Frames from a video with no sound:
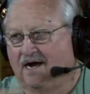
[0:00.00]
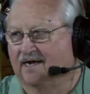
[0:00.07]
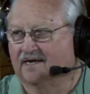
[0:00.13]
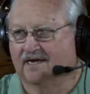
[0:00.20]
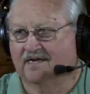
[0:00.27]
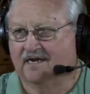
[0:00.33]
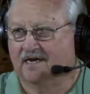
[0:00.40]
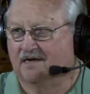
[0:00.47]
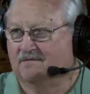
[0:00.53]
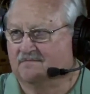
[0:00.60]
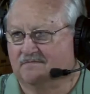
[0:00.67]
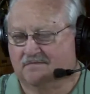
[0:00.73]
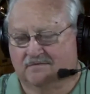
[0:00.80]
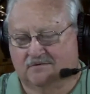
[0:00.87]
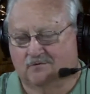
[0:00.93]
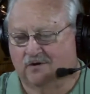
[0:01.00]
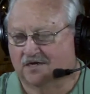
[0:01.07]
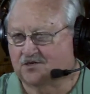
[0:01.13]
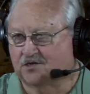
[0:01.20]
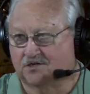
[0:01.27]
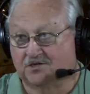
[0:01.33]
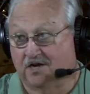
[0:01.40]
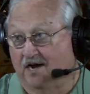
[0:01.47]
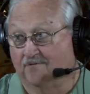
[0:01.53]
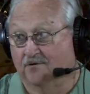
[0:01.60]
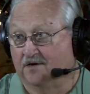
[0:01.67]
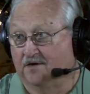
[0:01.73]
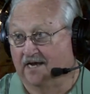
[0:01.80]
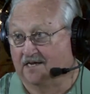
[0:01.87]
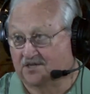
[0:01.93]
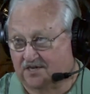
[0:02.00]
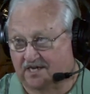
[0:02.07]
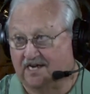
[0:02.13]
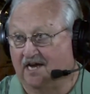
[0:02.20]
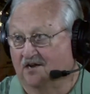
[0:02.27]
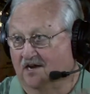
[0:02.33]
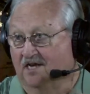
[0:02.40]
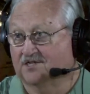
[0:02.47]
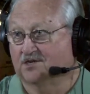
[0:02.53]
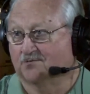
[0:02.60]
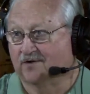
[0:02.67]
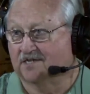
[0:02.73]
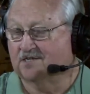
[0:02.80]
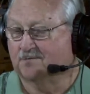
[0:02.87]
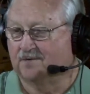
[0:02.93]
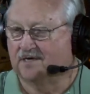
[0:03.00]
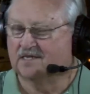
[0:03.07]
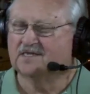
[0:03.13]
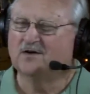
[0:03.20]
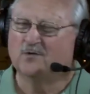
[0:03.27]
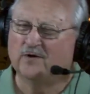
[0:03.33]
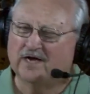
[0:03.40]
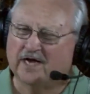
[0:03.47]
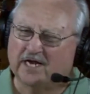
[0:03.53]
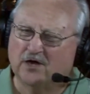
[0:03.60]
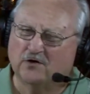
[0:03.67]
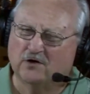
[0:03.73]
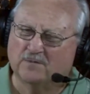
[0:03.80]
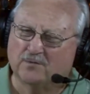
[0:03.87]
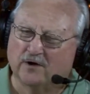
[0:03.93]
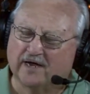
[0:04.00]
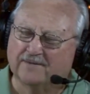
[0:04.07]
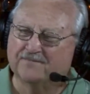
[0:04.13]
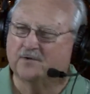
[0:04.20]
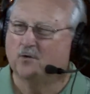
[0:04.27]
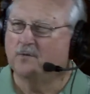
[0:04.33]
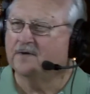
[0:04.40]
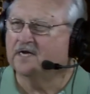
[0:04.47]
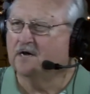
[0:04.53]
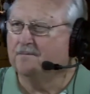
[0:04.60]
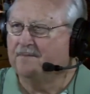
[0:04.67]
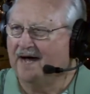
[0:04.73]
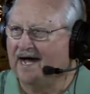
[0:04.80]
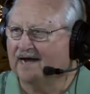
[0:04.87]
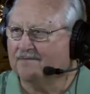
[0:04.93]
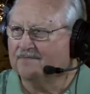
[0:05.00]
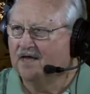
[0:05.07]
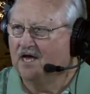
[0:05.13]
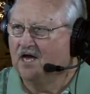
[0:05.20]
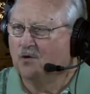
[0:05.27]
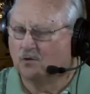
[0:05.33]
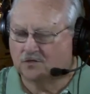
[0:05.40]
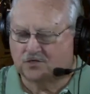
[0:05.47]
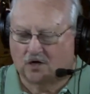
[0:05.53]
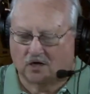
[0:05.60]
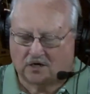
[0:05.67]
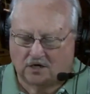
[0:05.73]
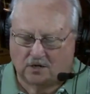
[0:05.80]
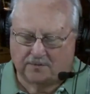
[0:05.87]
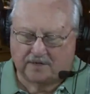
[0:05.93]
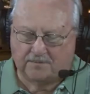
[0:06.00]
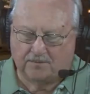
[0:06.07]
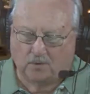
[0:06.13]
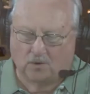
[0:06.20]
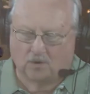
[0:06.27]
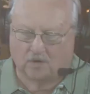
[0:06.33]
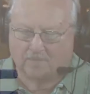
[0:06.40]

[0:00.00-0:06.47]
I get questions every day. Send out lots of recipes. We've got to go over those. When we come back, we'll talk a little bit more